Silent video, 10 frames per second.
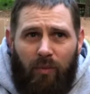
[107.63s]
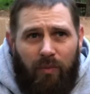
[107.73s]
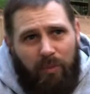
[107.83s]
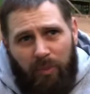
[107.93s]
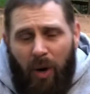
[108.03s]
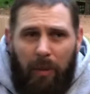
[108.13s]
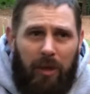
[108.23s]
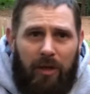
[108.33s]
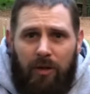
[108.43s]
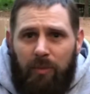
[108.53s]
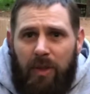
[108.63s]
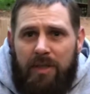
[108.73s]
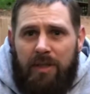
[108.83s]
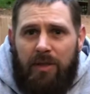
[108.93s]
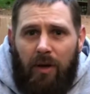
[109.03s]
probably a good place
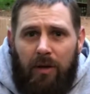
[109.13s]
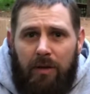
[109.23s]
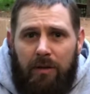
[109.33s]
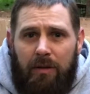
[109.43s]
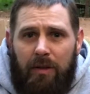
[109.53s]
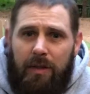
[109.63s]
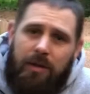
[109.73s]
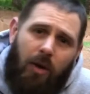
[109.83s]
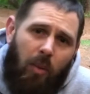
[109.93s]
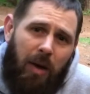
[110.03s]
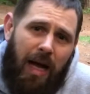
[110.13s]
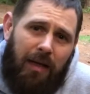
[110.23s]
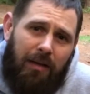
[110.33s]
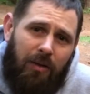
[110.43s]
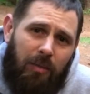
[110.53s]
to start. Go back
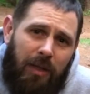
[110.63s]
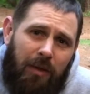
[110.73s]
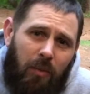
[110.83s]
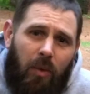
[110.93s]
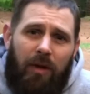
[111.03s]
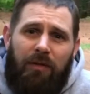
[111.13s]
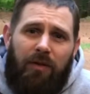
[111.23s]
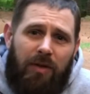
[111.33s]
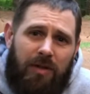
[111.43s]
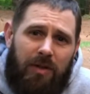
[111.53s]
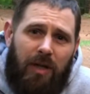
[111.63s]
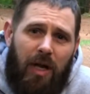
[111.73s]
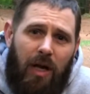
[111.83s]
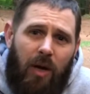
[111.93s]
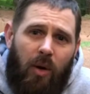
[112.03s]
a little bit. One of the first
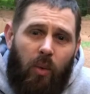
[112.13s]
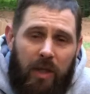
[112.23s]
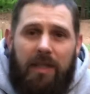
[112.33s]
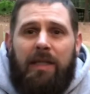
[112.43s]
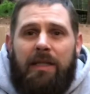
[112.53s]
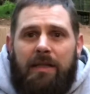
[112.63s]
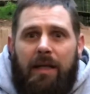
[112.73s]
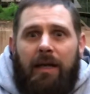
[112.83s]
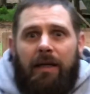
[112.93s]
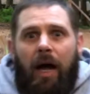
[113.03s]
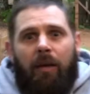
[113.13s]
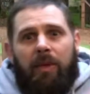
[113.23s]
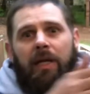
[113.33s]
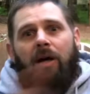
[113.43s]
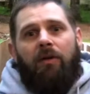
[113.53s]
whiskeys that got
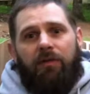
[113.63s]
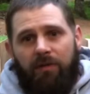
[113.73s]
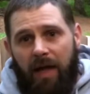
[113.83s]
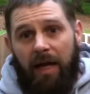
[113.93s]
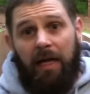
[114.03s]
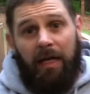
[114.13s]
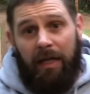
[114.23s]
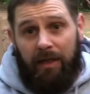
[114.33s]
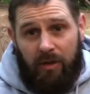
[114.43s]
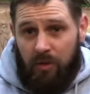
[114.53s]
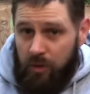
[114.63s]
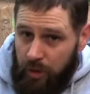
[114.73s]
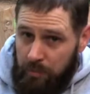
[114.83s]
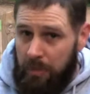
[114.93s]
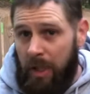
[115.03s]
me off of that initial
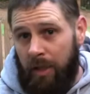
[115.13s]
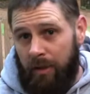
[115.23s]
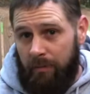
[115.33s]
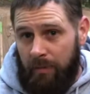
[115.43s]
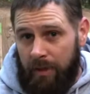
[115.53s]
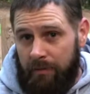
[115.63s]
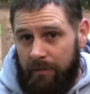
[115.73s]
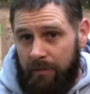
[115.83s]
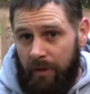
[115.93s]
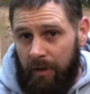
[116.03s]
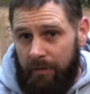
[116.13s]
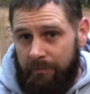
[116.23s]
Jim Beam and Jack